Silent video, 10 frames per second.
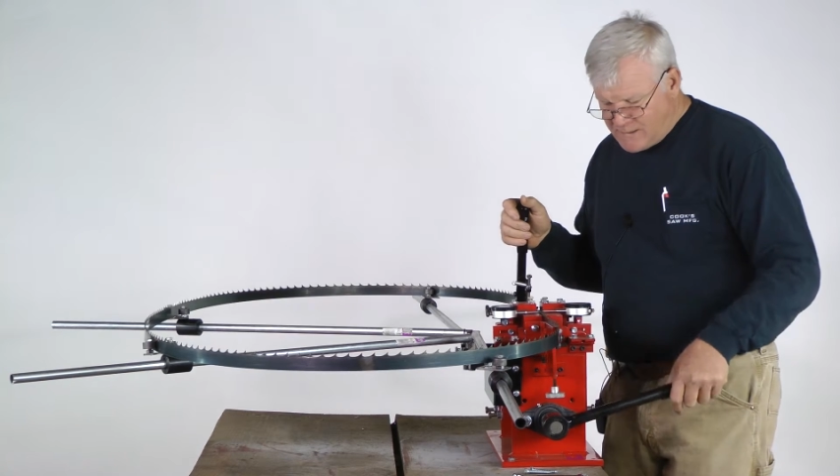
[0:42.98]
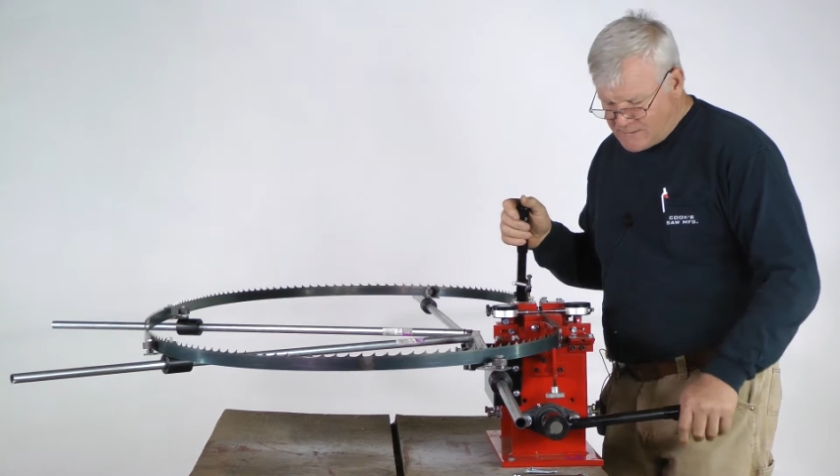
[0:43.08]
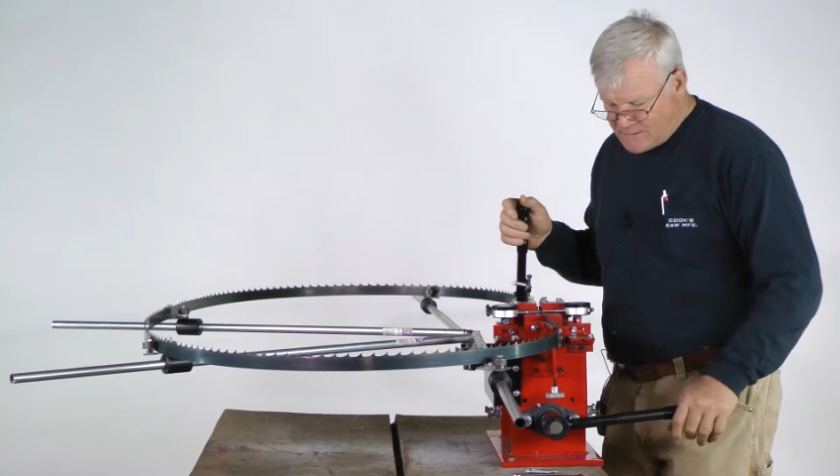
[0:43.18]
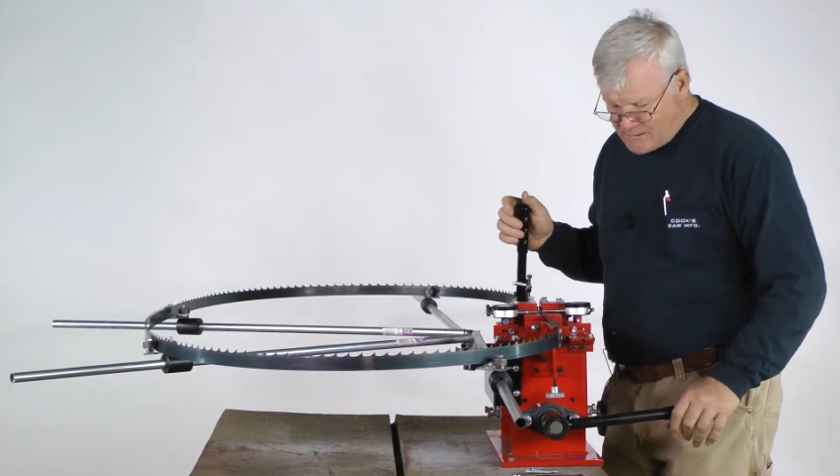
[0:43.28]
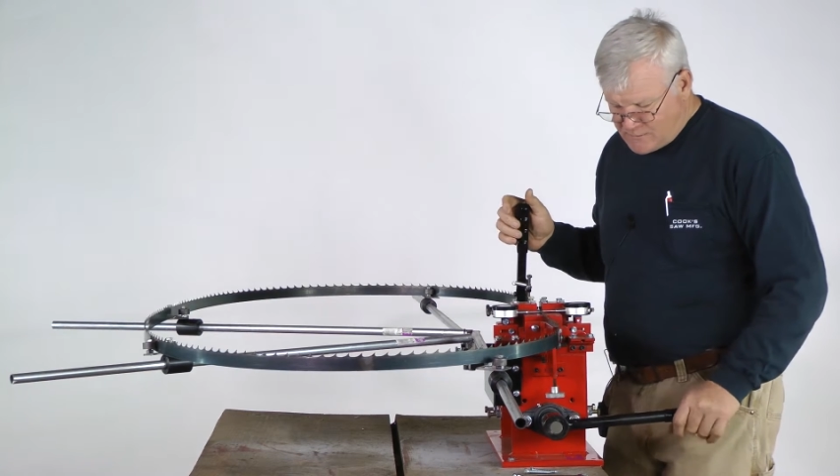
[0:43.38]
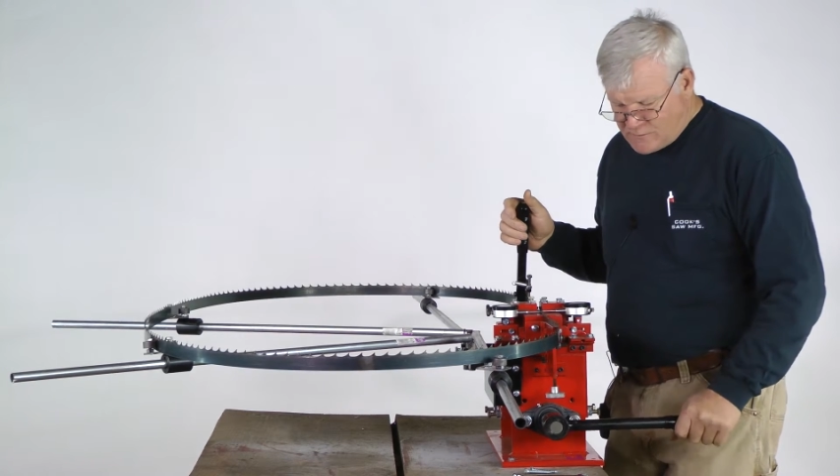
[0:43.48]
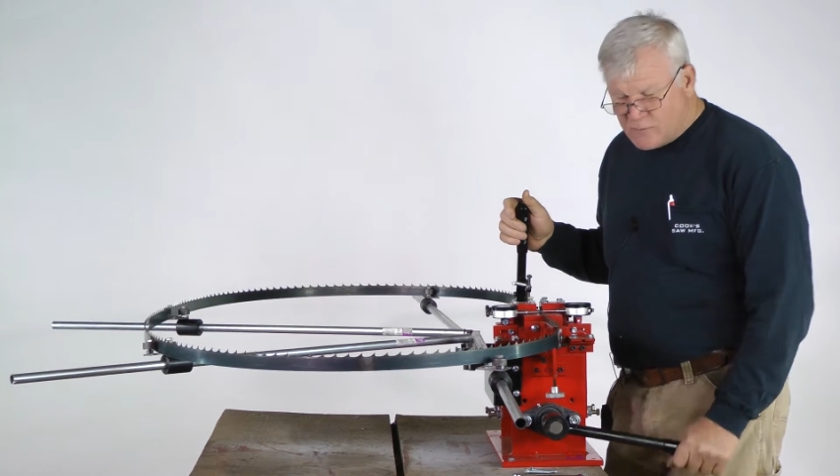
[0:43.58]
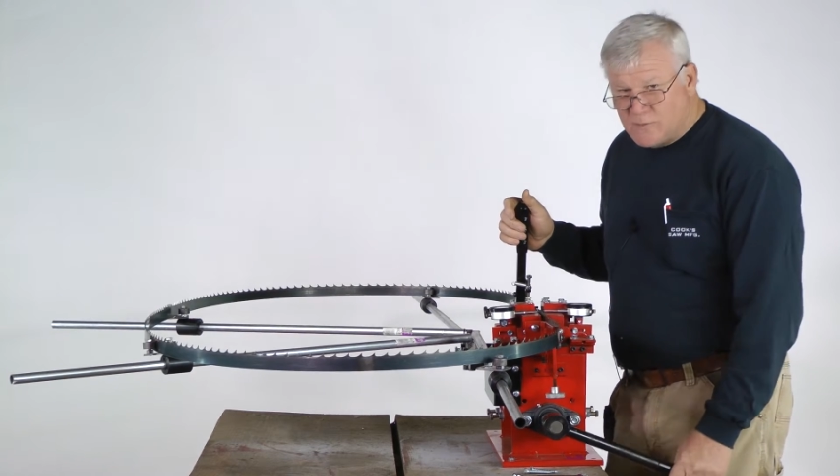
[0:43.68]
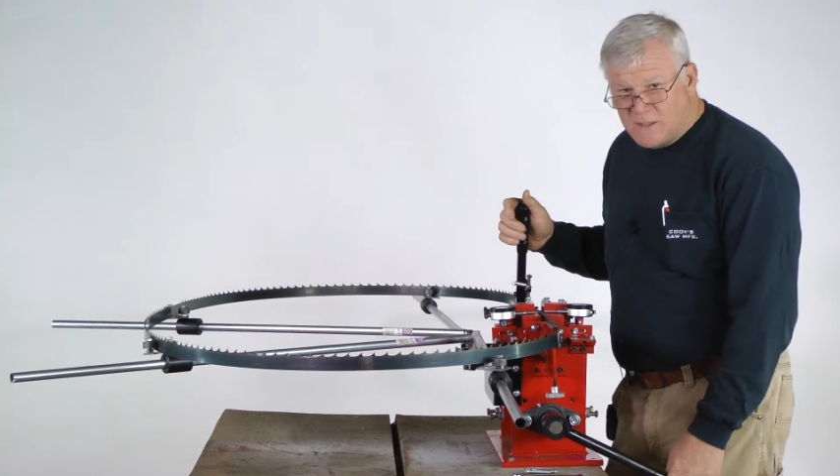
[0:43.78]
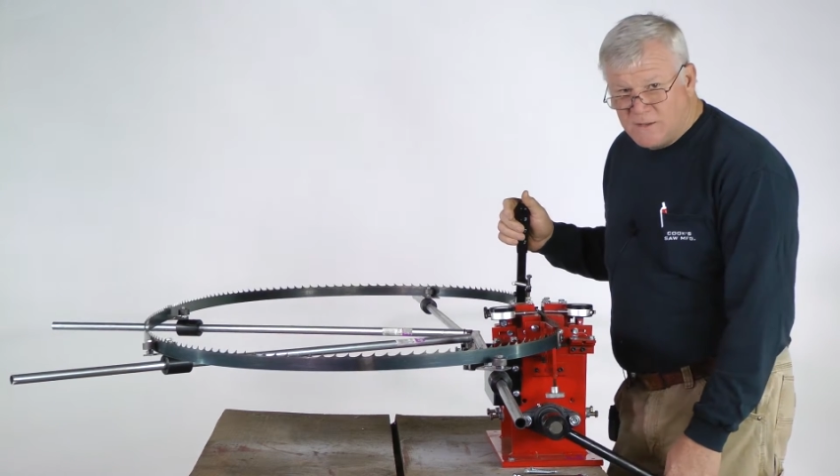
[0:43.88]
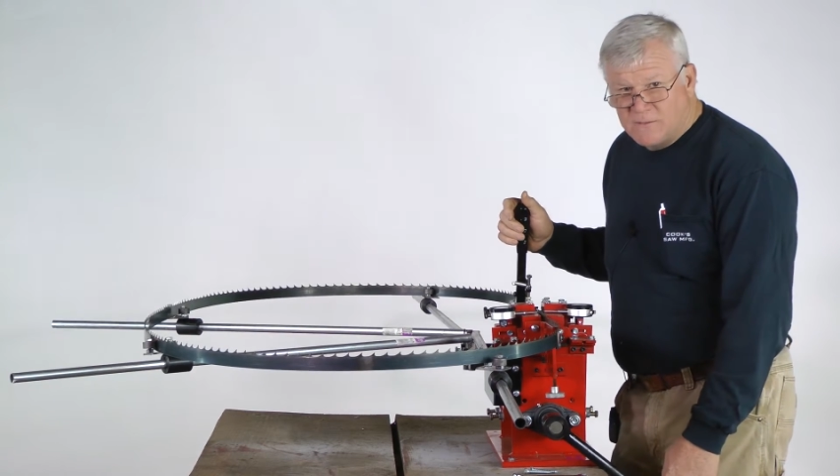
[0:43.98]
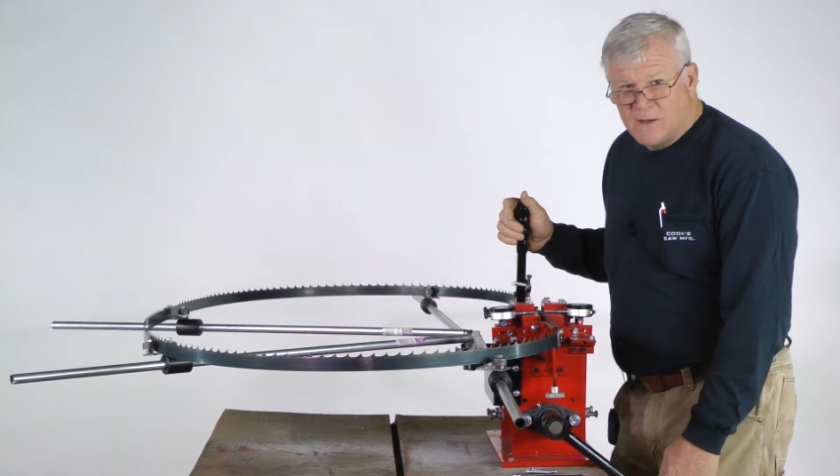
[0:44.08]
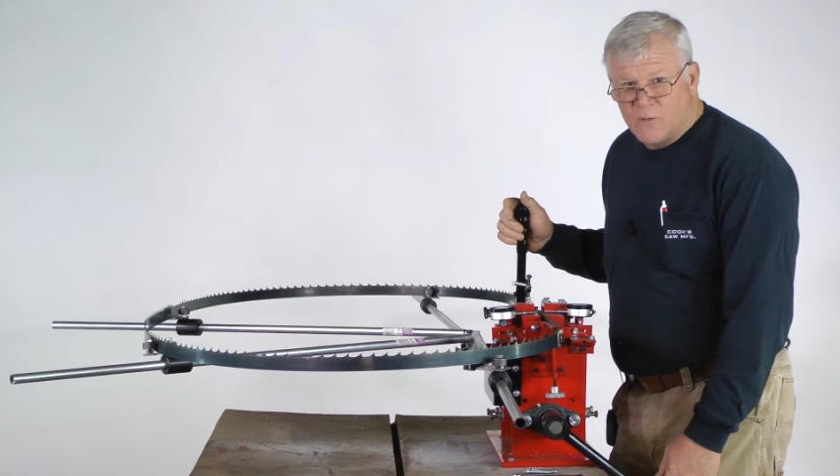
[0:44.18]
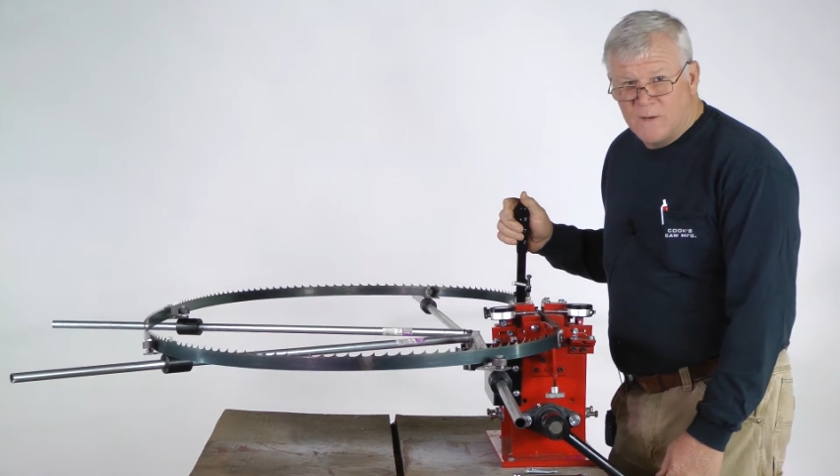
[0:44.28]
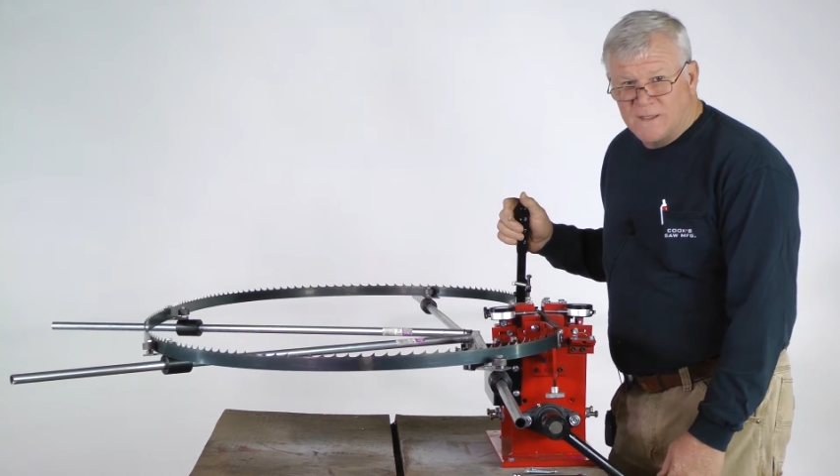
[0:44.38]
it sets two teeth
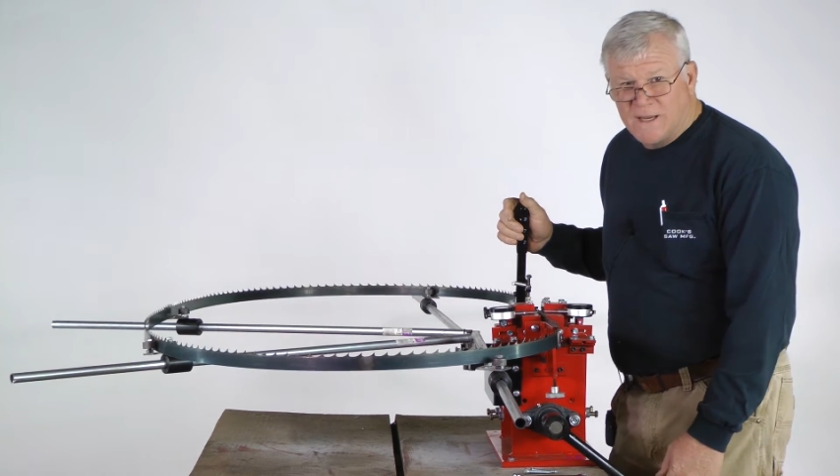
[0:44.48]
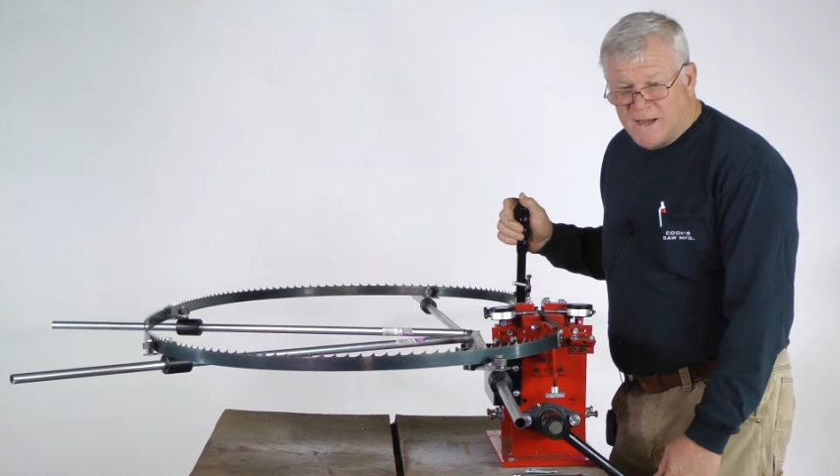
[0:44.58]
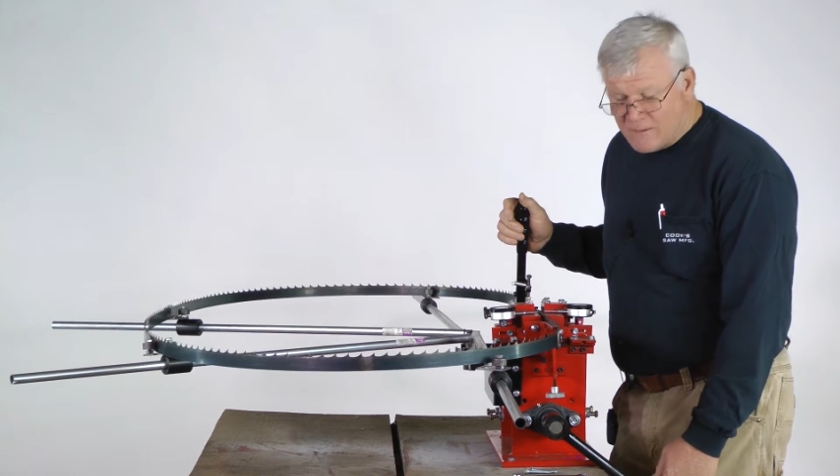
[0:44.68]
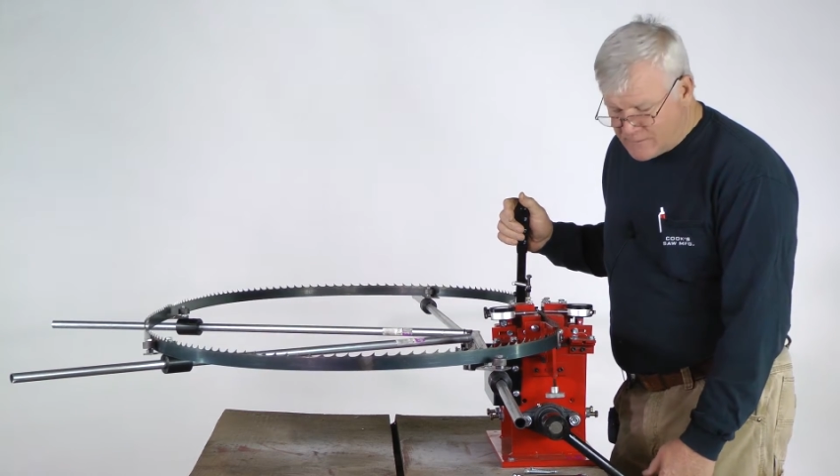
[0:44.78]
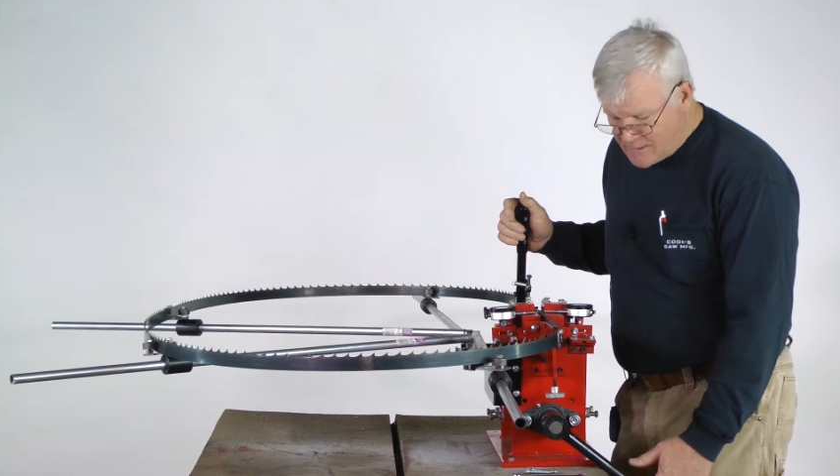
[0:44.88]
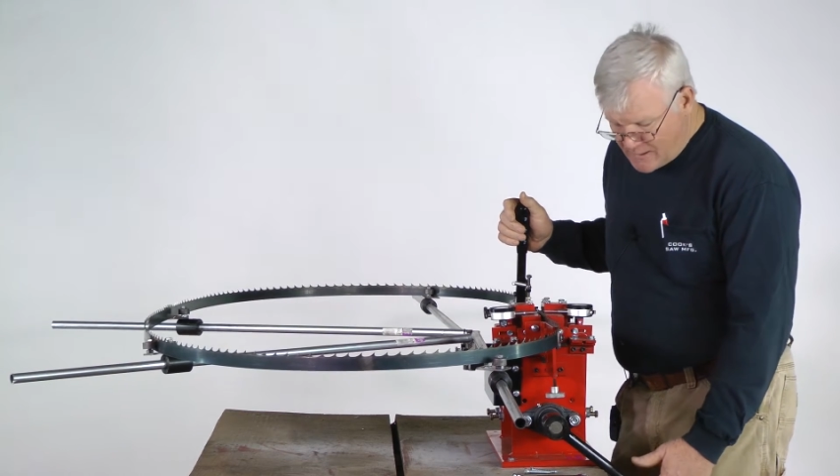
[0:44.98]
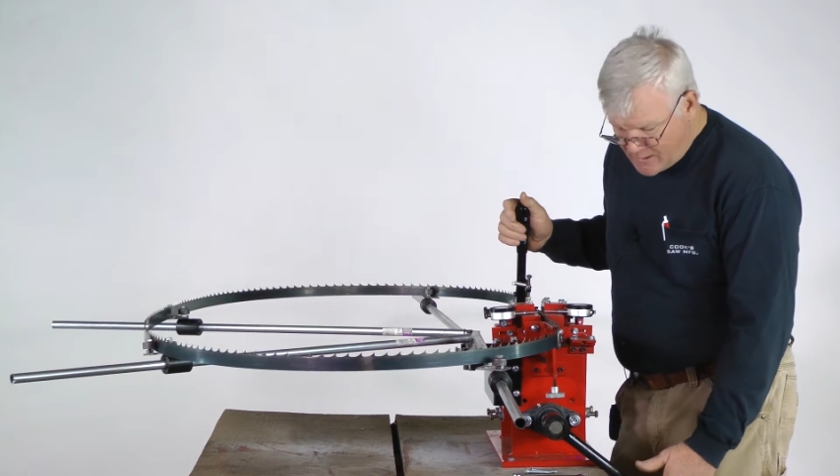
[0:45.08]
going down.